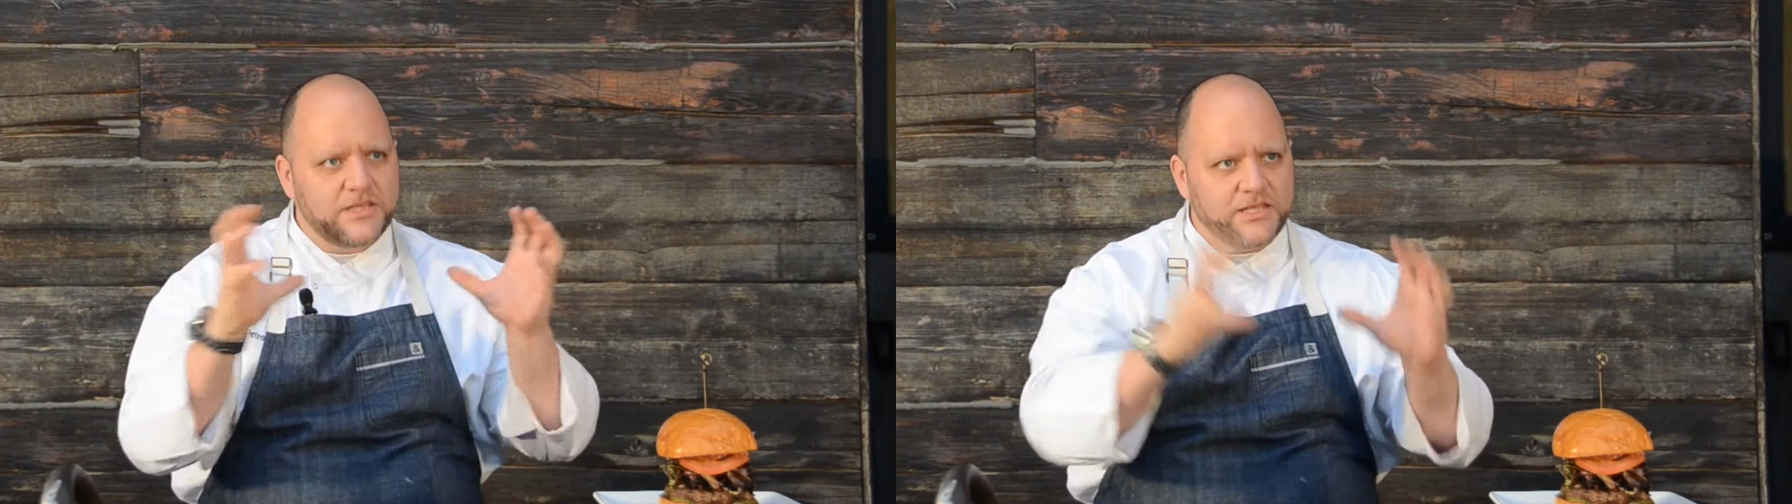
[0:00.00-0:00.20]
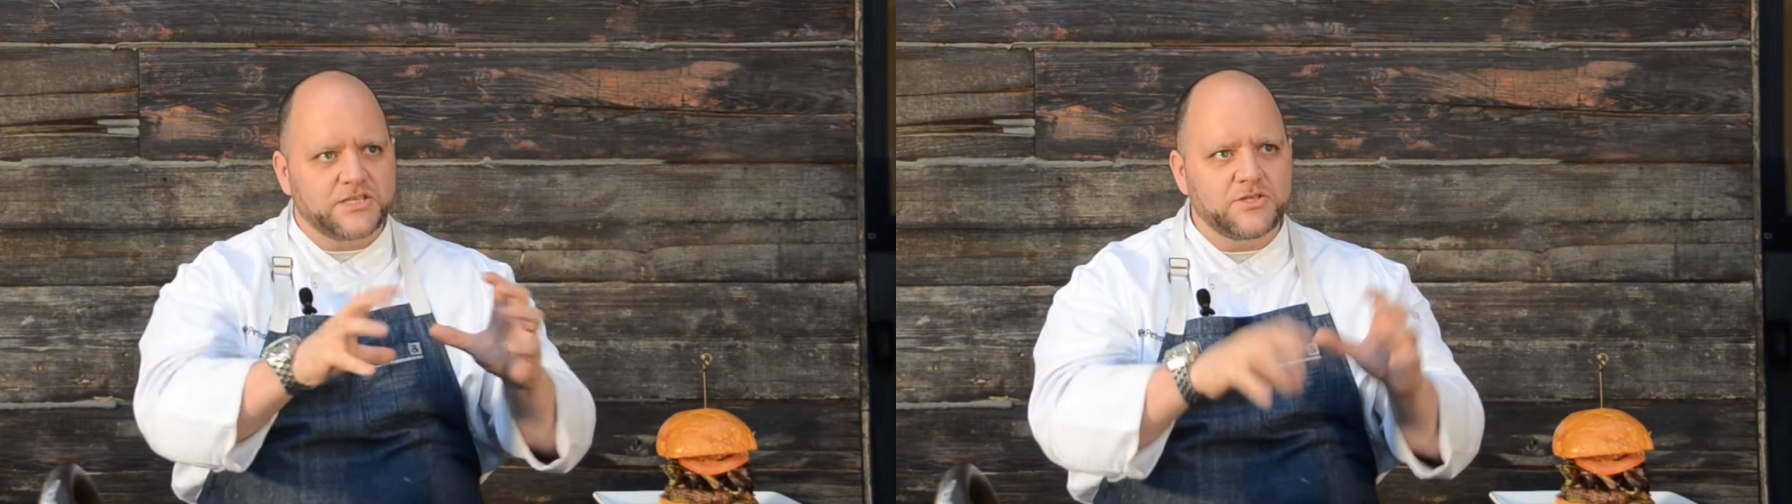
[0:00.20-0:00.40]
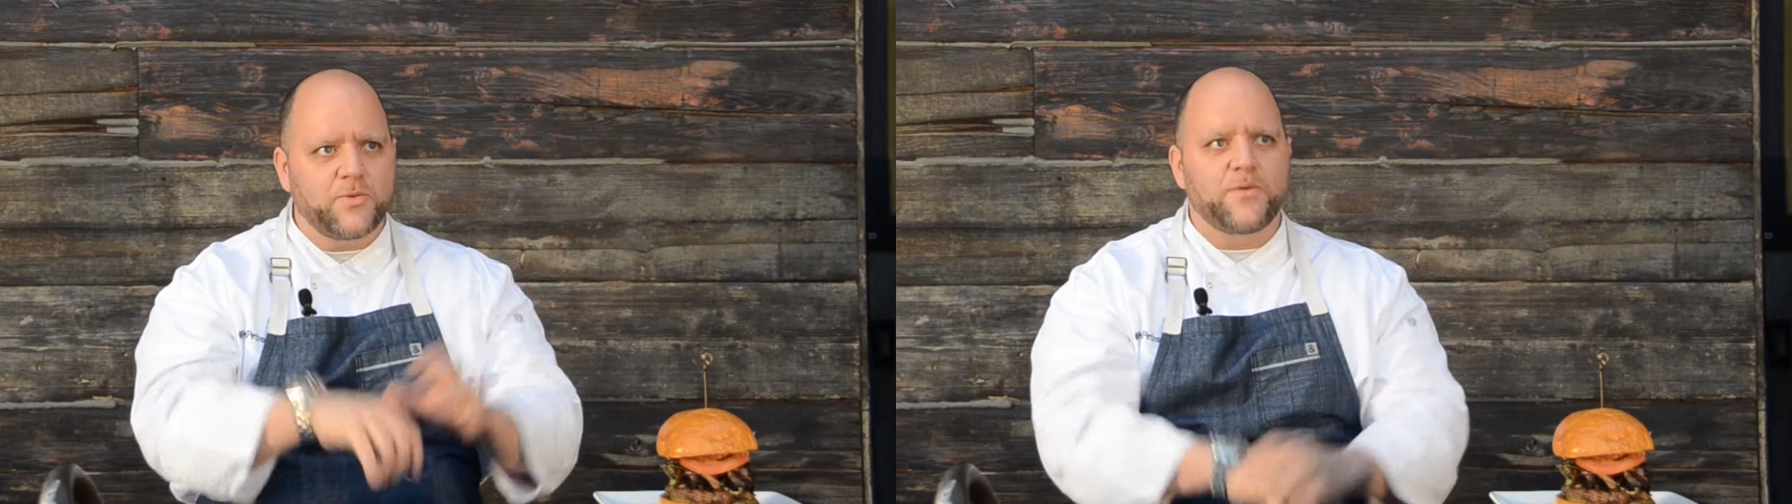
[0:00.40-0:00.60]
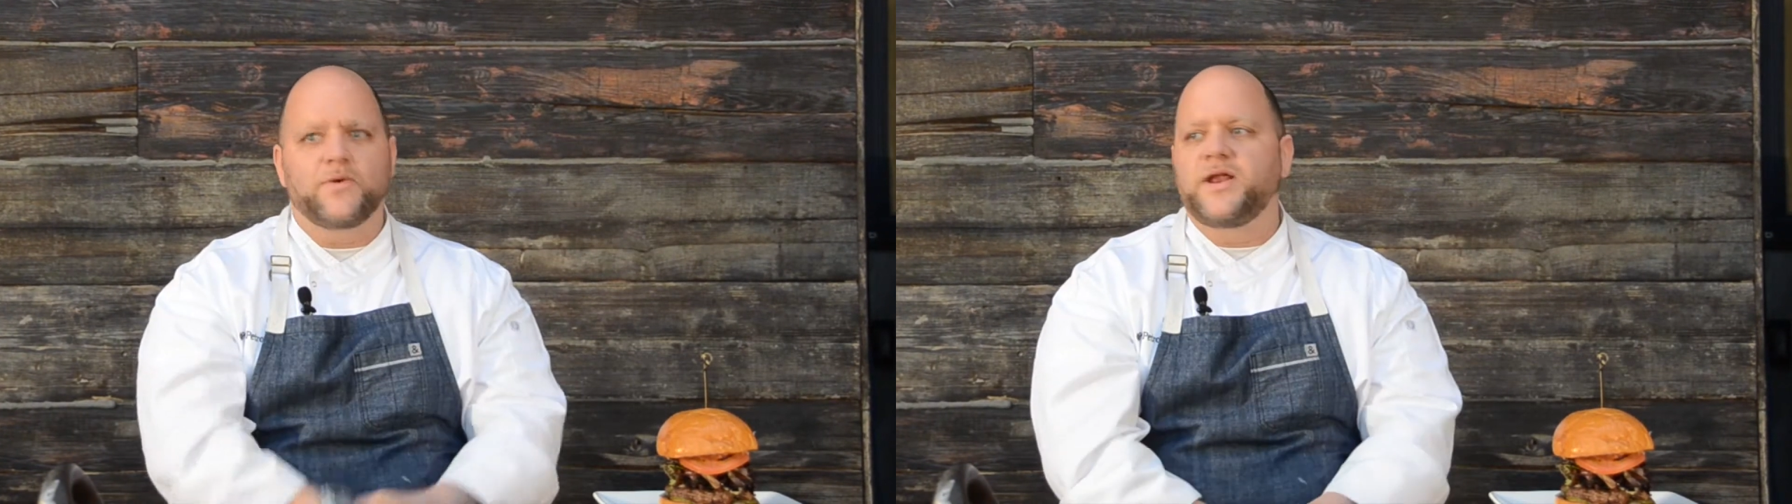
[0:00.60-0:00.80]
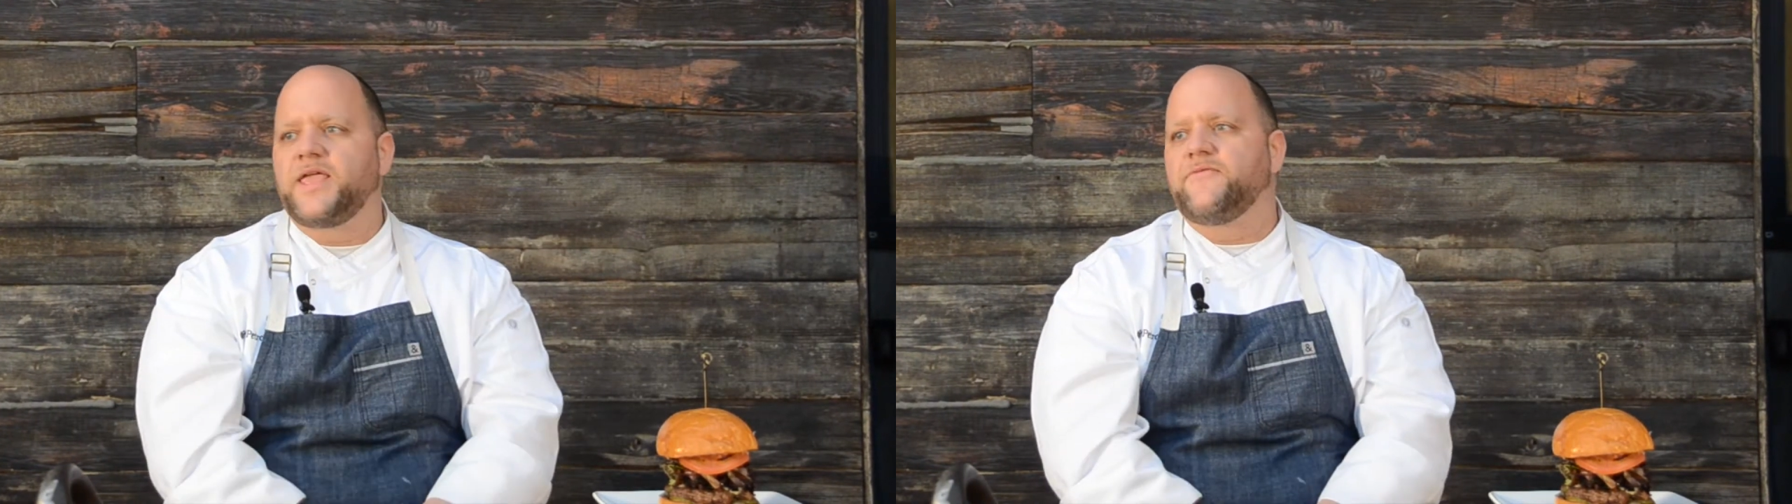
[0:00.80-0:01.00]
This is the one
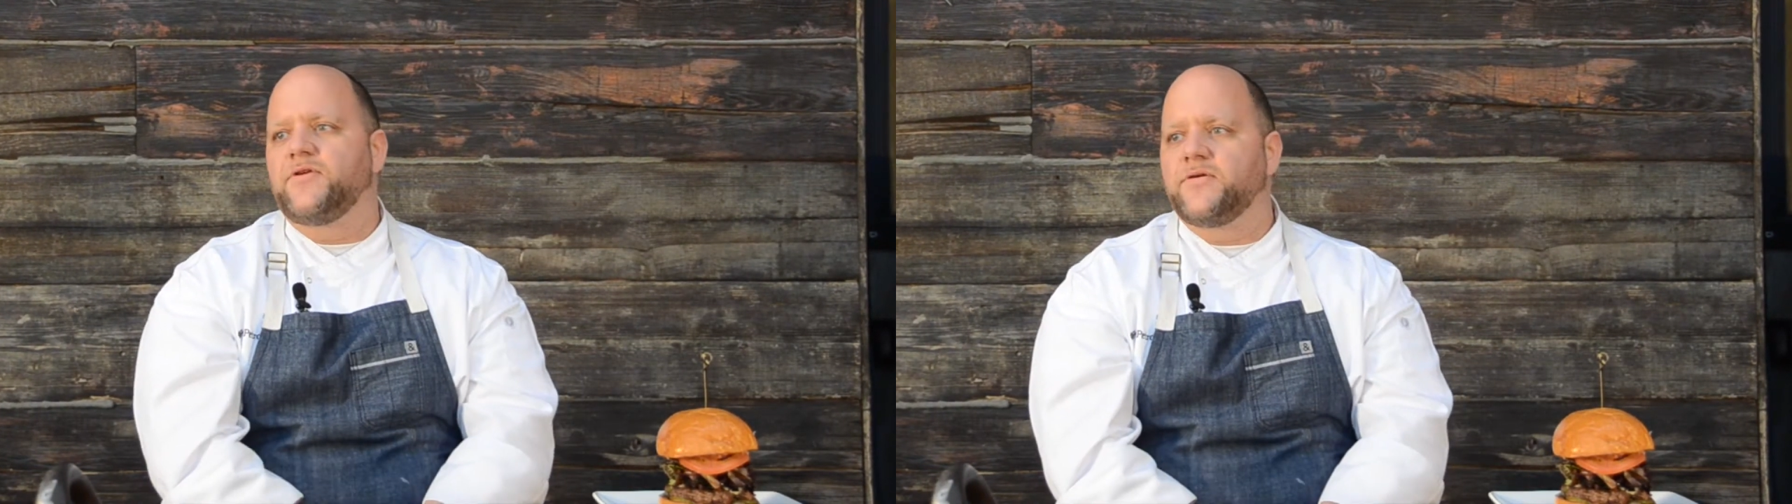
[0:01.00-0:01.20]
we're going to give you.